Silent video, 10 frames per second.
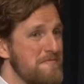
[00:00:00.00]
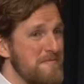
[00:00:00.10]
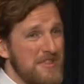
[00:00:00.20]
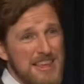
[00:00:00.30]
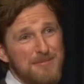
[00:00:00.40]

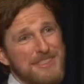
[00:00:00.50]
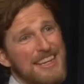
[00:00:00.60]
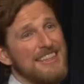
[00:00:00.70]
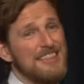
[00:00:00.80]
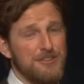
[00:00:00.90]
theme
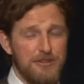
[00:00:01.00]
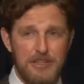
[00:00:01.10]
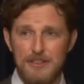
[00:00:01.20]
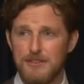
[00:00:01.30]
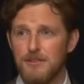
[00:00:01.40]
setting
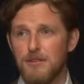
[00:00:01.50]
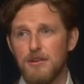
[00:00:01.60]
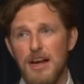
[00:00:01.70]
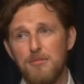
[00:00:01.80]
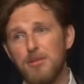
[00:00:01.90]
screens or
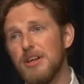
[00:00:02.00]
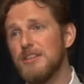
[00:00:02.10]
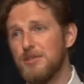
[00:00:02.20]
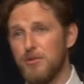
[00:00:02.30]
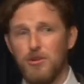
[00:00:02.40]
how
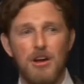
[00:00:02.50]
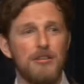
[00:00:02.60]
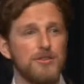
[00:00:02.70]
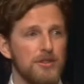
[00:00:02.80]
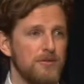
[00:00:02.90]
plugins work or how
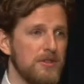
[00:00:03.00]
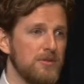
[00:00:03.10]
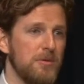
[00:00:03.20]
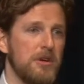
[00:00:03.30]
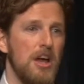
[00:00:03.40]

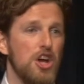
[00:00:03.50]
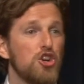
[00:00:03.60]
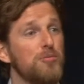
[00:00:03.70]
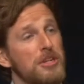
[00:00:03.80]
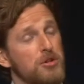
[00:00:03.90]
services work
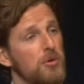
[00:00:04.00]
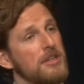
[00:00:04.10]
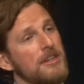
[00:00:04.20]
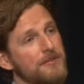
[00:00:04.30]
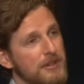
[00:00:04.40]
could be totally
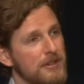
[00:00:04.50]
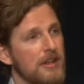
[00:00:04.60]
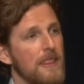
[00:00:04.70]
different.